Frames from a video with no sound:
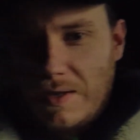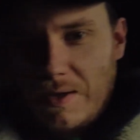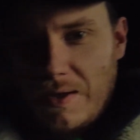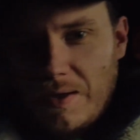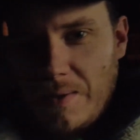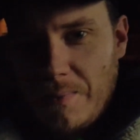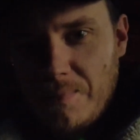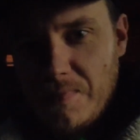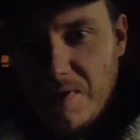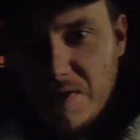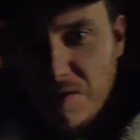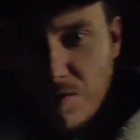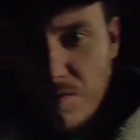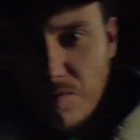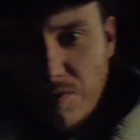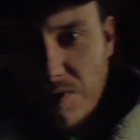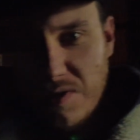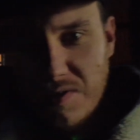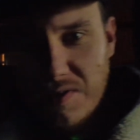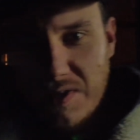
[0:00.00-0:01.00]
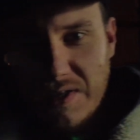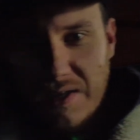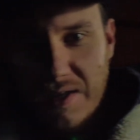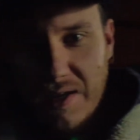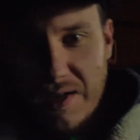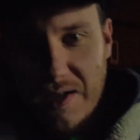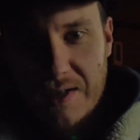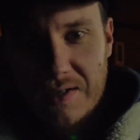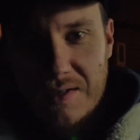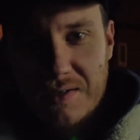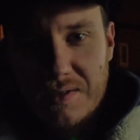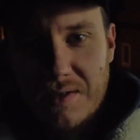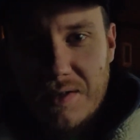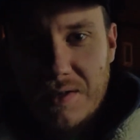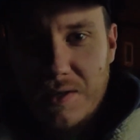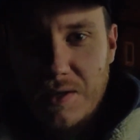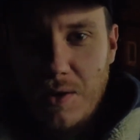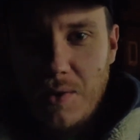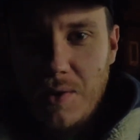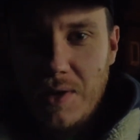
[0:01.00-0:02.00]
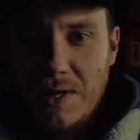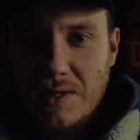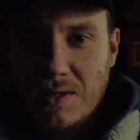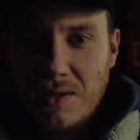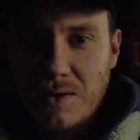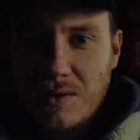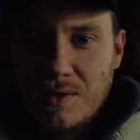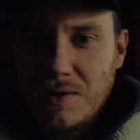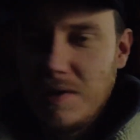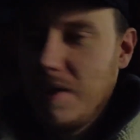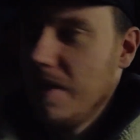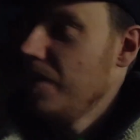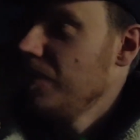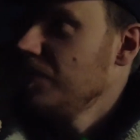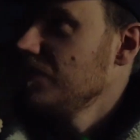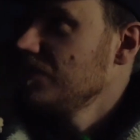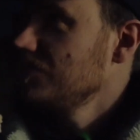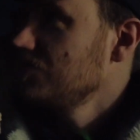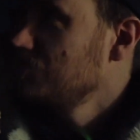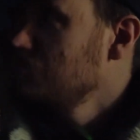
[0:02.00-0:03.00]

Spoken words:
I don't really think I can go any longer now, as